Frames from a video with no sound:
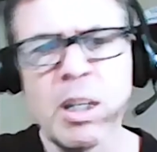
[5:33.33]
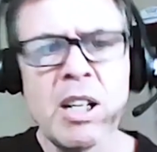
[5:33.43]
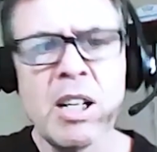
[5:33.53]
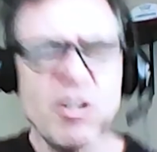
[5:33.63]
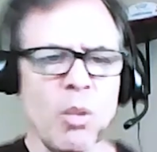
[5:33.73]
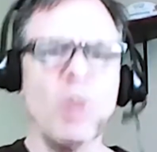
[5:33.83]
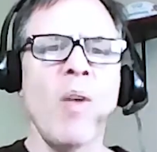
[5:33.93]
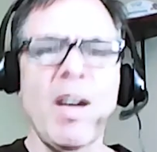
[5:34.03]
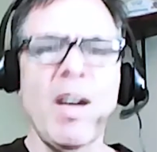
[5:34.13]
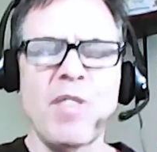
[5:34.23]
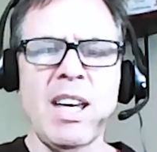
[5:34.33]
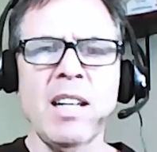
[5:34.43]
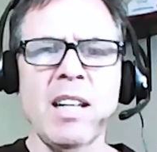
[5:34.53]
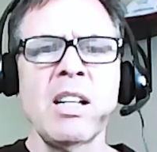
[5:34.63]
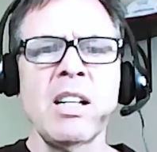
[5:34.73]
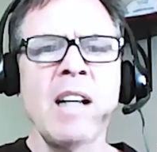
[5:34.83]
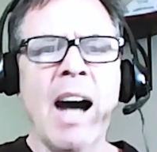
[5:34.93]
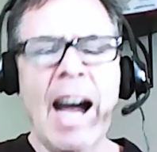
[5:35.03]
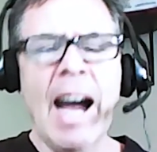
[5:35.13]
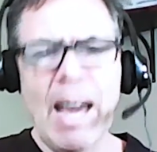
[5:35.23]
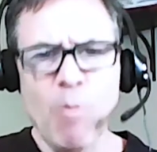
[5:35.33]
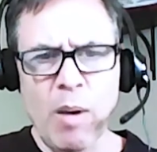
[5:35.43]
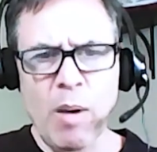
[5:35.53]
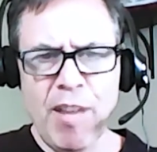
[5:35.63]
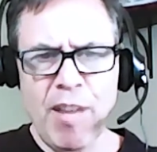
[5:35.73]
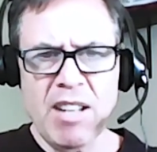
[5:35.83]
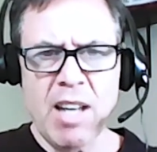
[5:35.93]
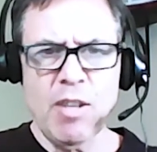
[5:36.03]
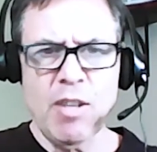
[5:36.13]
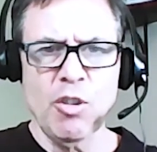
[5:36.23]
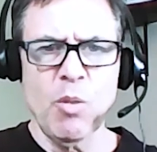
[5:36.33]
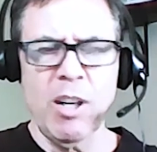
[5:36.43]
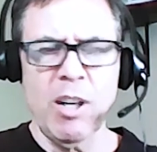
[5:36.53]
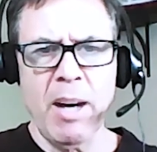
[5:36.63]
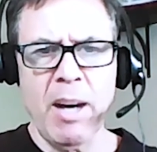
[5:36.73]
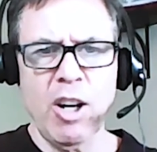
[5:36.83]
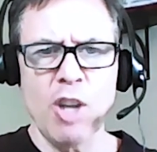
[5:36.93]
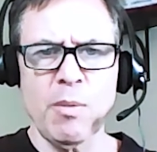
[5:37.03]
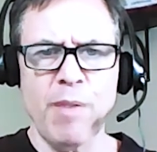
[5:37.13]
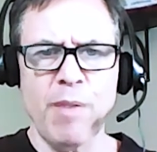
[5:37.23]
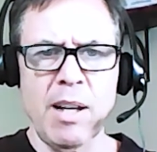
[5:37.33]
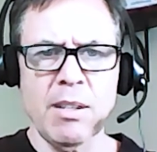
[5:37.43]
So, what do I mm-hmm. think? I have one phrase I use. You want to hear my encouragement phrase?